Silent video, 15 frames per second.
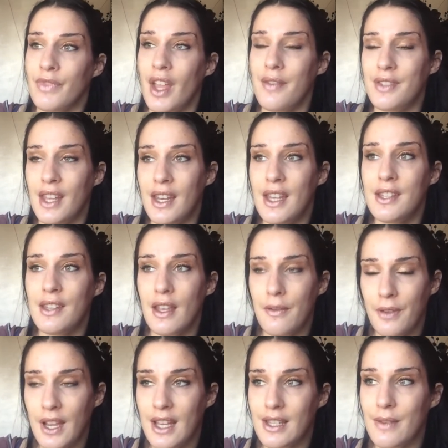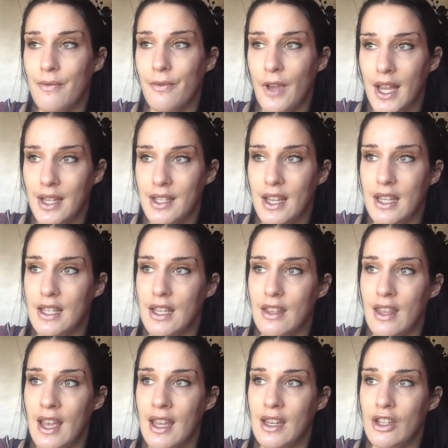They've said if it gets infected,
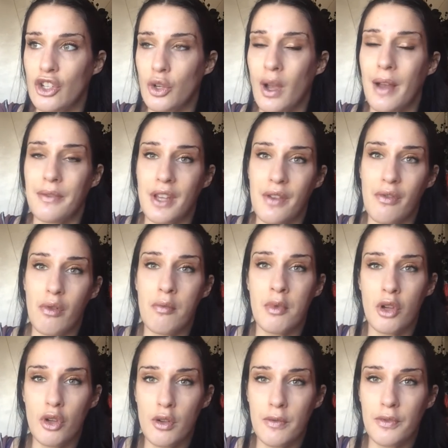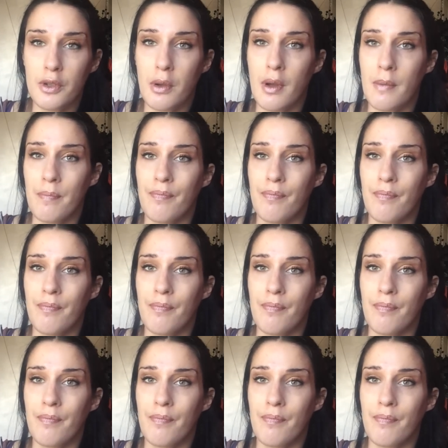then she'll have to have it removed.